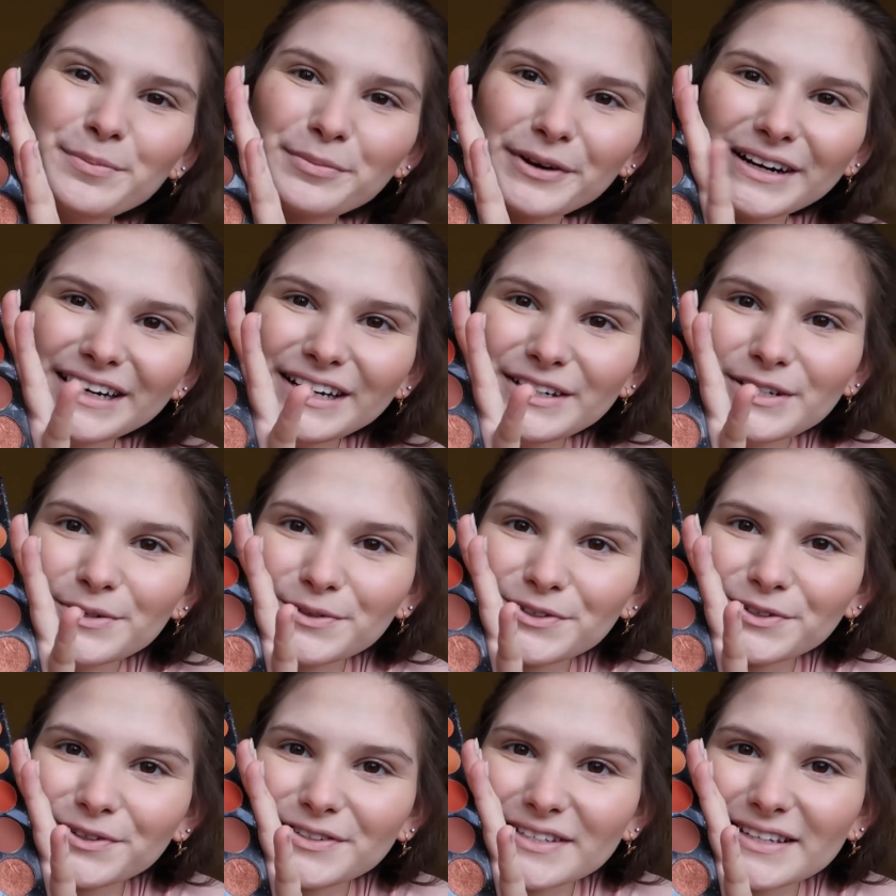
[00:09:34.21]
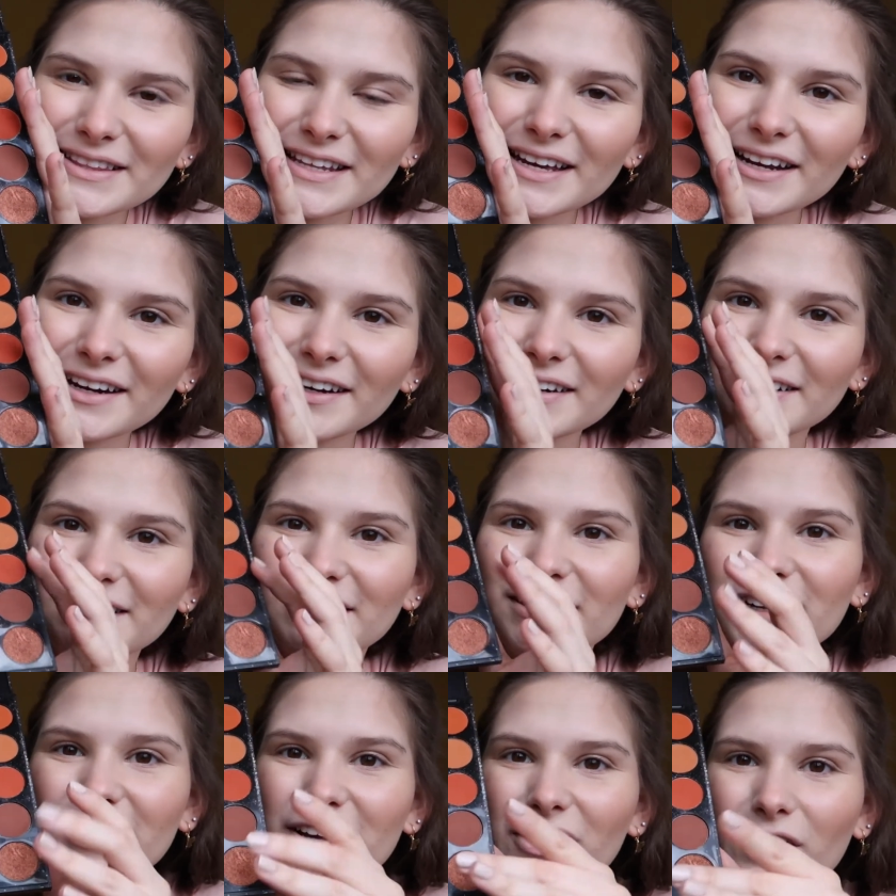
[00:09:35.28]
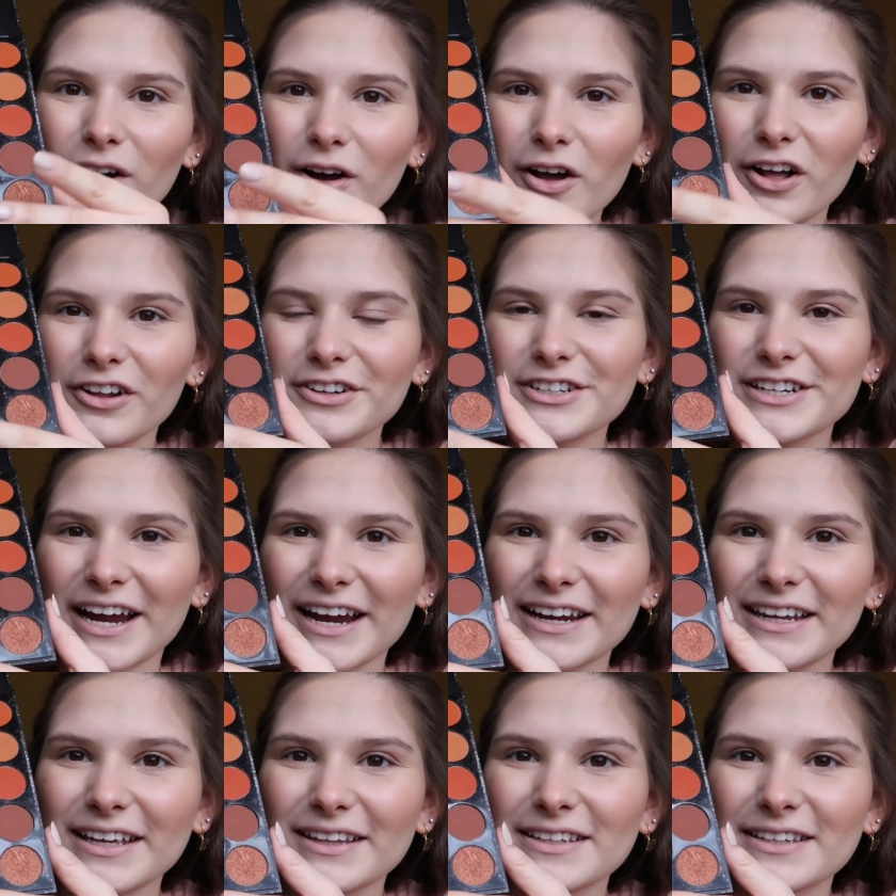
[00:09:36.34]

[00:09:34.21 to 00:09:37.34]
pretty neutrals in there and all shiny.